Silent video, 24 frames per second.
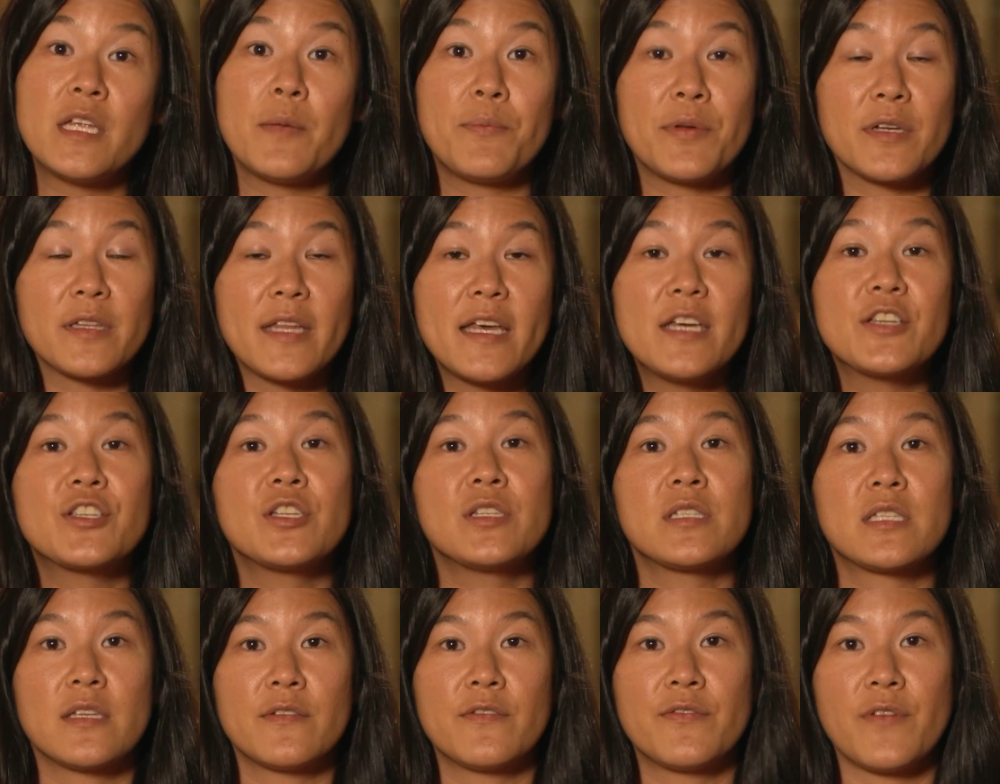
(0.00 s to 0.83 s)

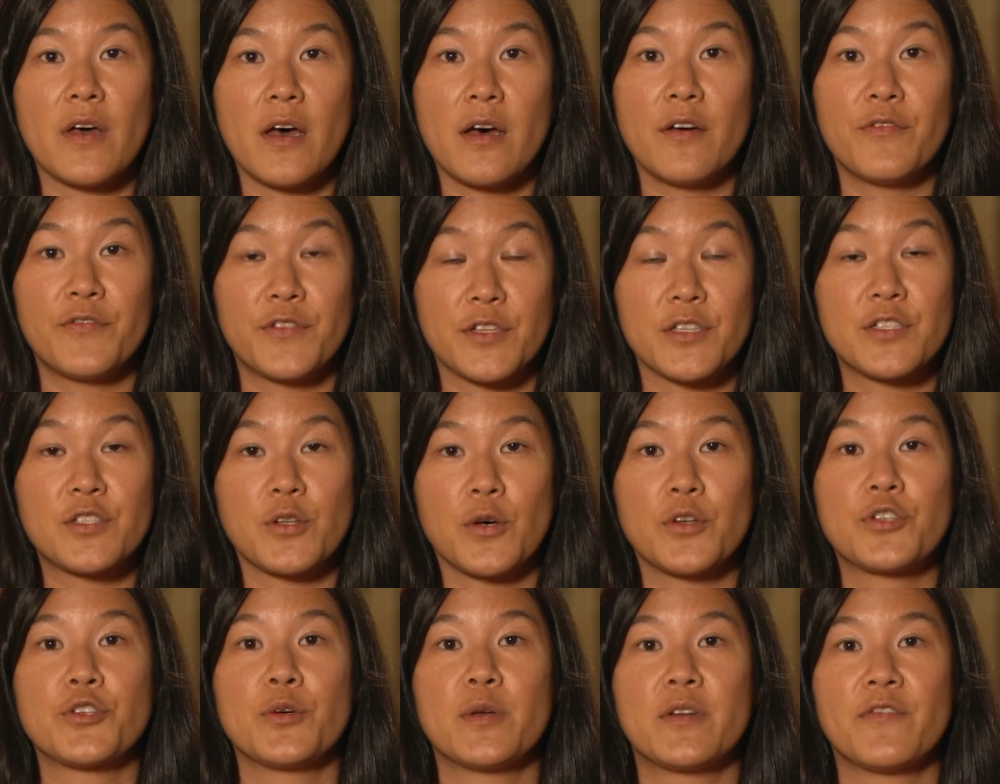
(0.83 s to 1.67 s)
manipulations of, of the
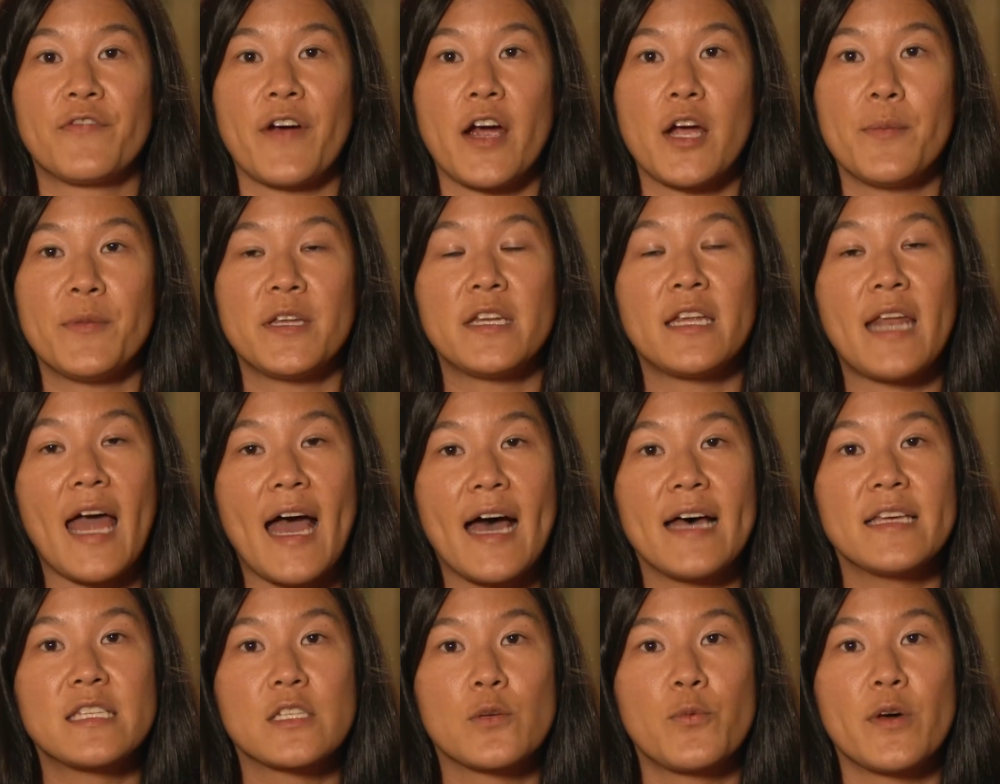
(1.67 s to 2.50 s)
social environment and
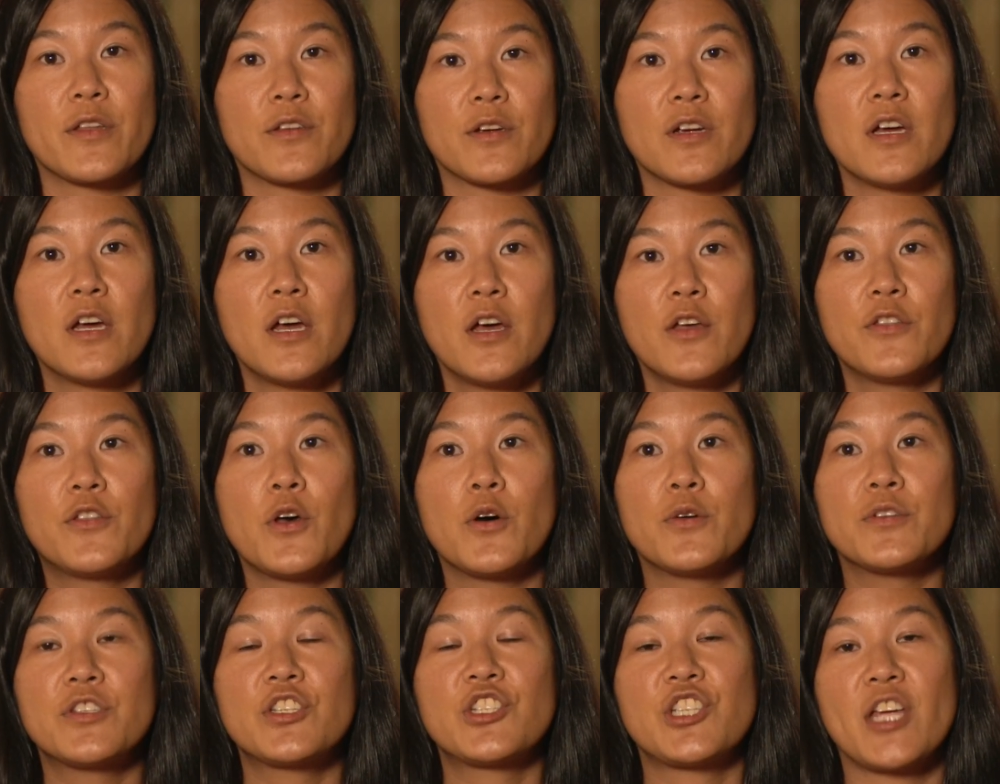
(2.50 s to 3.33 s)
ask whether
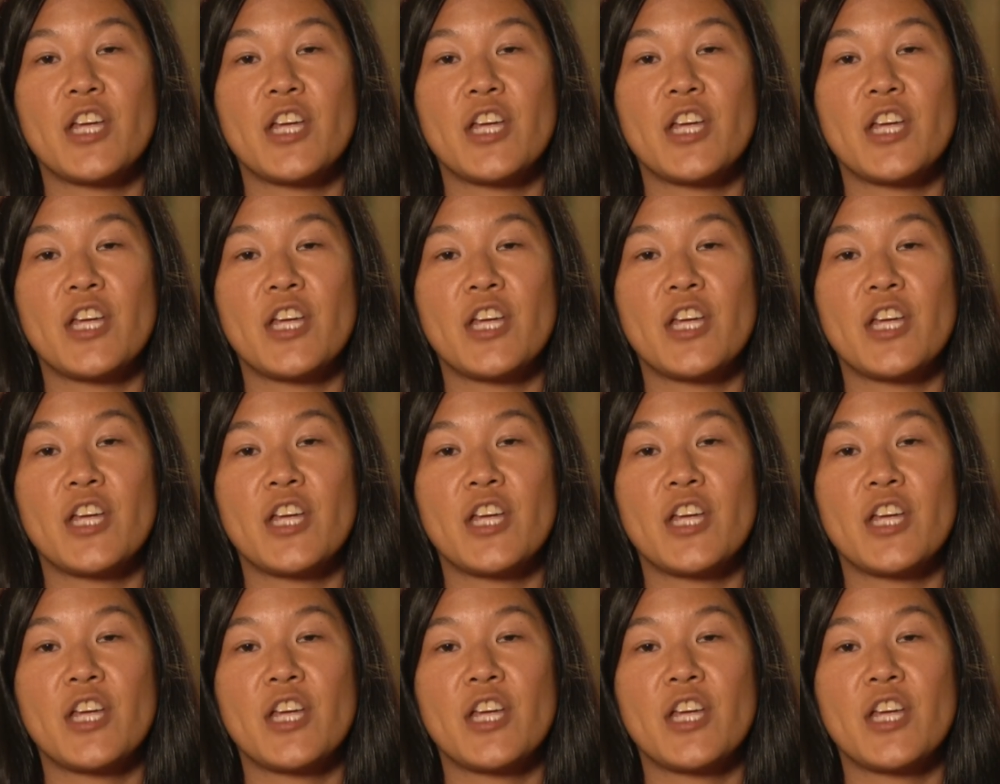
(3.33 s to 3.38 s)
those